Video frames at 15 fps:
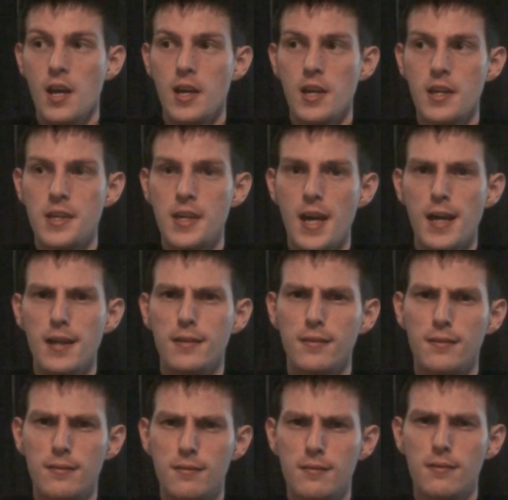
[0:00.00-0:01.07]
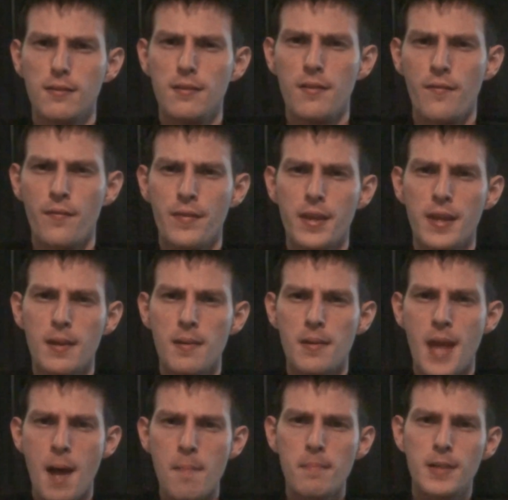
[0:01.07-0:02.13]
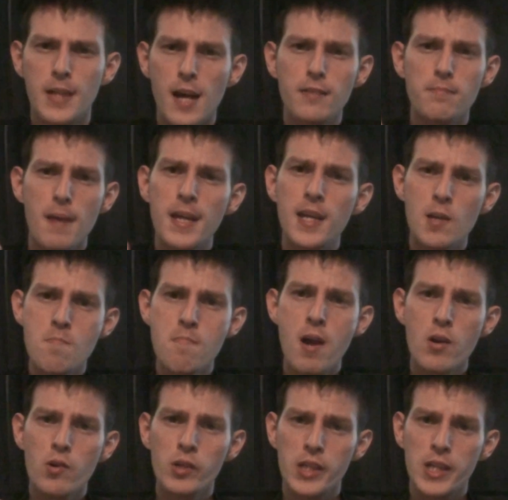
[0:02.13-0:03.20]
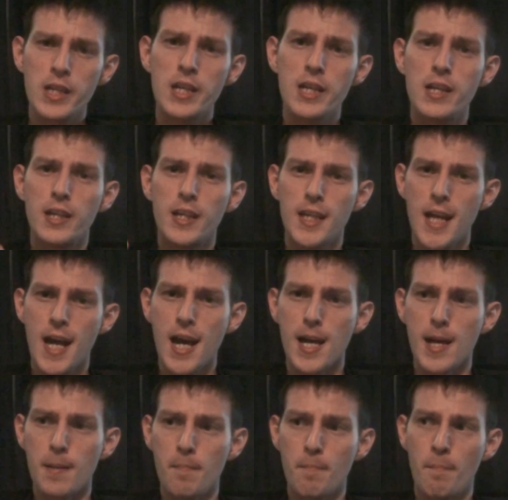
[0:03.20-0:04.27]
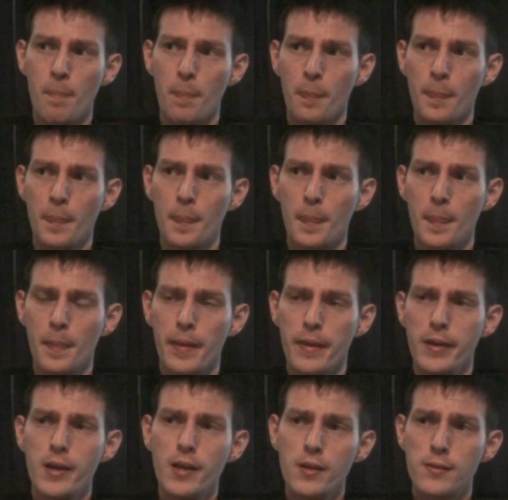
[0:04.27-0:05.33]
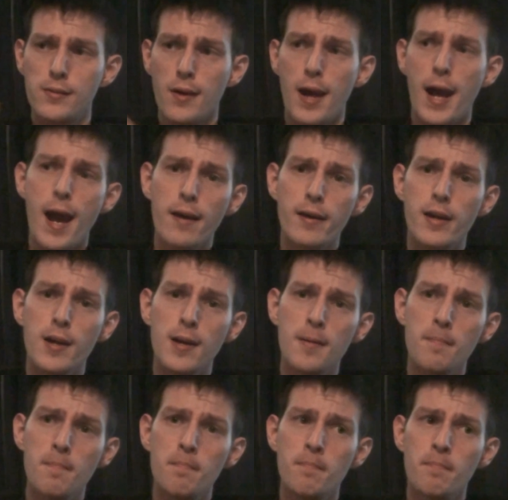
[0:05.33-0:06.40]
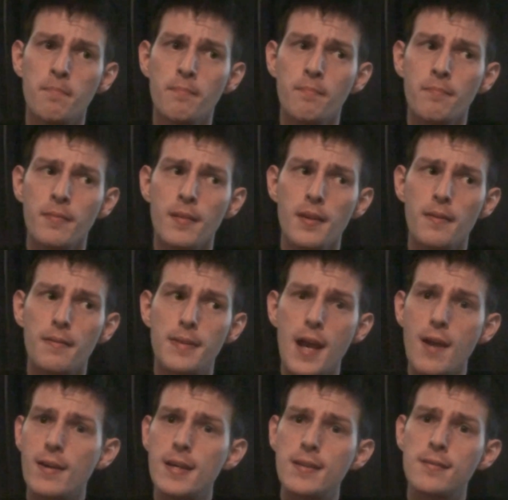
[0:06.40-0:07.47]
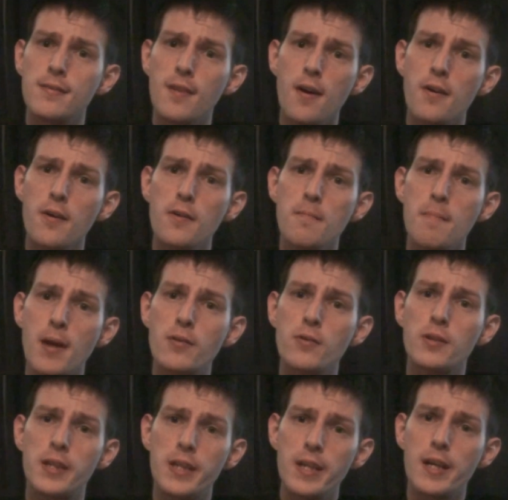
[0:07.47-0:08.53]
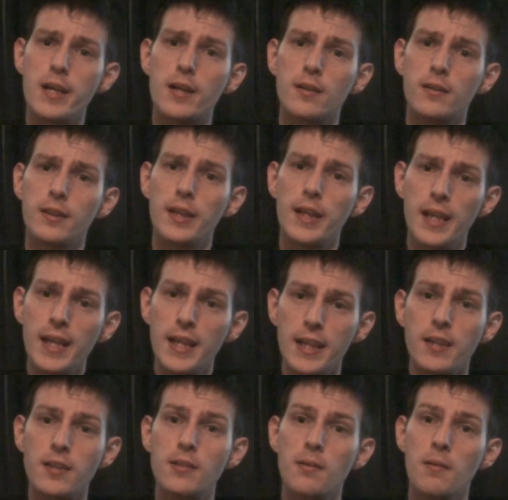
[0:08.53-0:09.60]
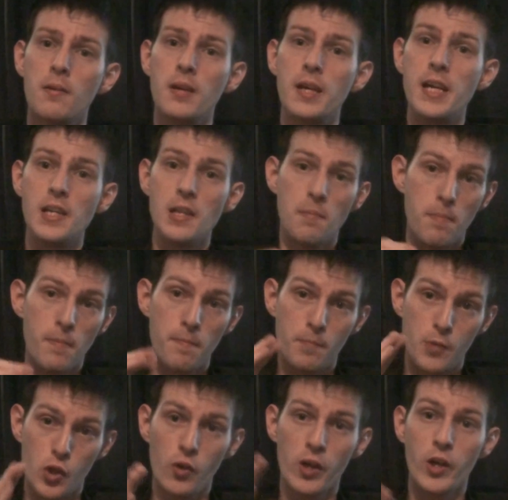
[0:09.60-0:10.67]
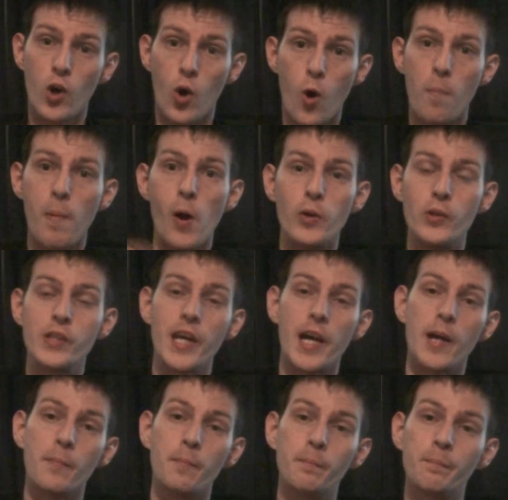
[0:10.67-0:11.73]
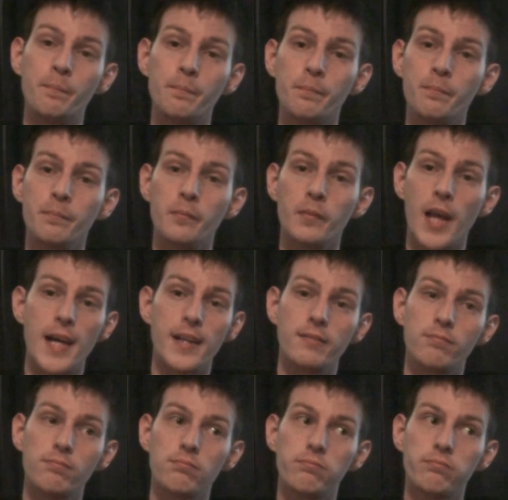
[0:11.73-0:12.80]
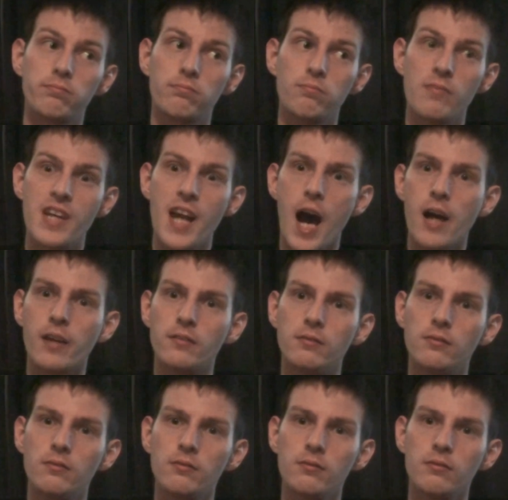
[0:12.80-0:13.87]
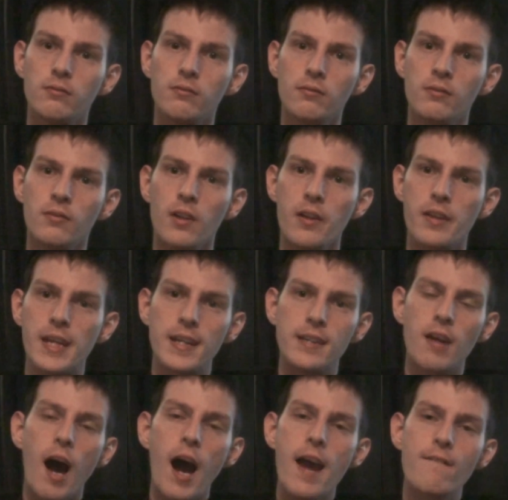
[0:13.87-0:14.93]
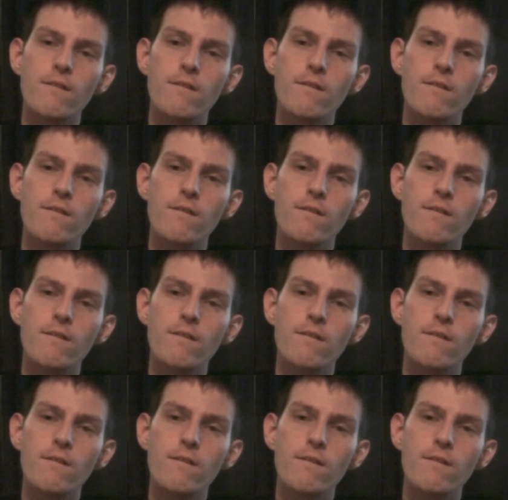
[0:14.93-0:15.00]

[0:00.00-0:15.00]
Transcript: Yet, that does make it a Metal Gear game, so how come there is no Metal Gear in it, either during or post-game? Like, none. The entire